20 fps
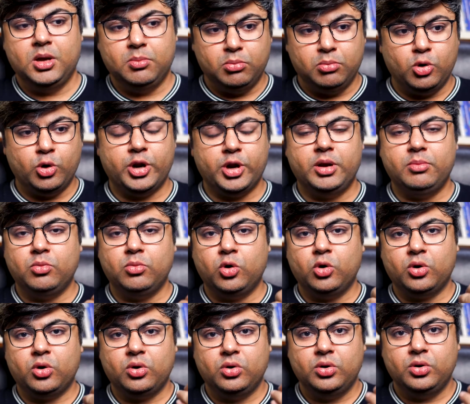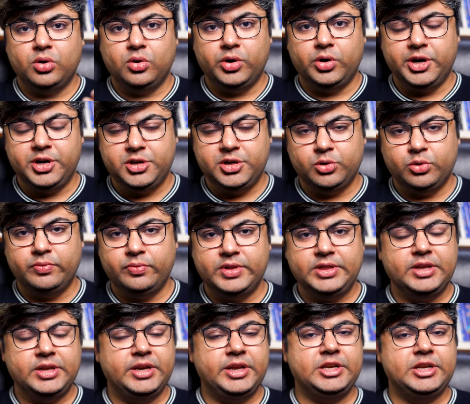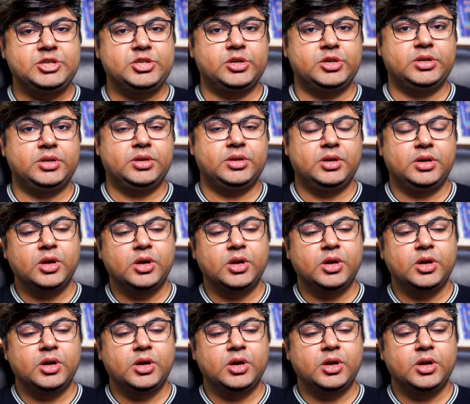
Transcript: More and more in tune with the nature,